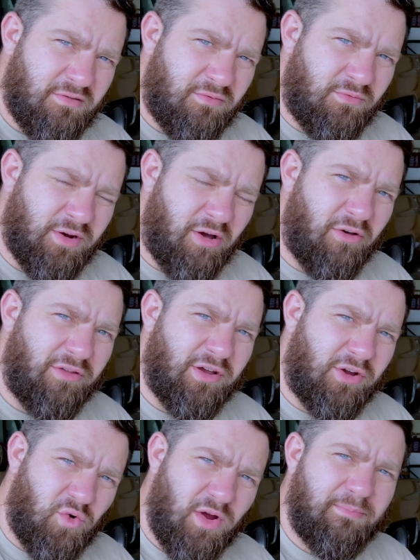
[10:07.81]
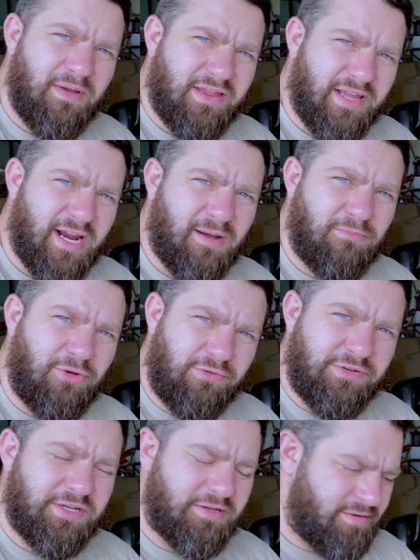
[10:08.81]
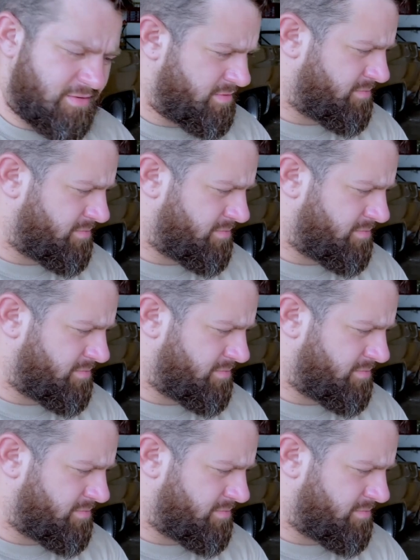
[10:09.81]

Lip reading: with all the equipment that I'm using.